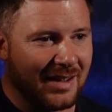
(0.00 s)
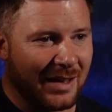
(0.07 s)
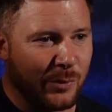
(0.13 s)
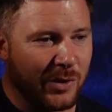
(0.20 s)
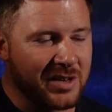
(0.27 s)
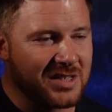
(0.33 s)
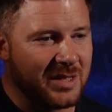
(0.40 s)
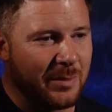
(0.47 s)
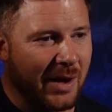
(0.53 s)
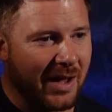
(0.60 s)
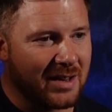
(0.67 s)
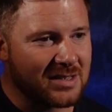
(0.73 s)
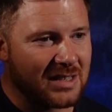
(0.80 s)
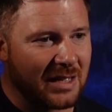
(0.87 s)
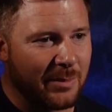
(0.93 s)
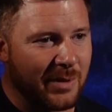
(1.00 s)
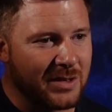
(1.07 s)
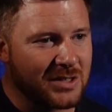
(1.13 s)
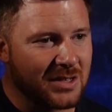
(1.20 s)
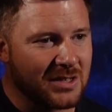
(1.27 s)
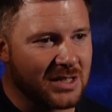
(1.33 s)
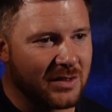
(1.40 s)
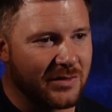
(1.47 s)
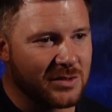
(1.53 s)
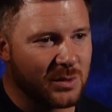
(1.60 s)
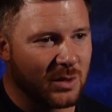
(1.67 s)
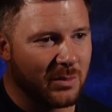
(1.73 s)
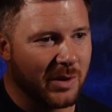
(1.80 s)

I'd want to see bank statements and stuff as well.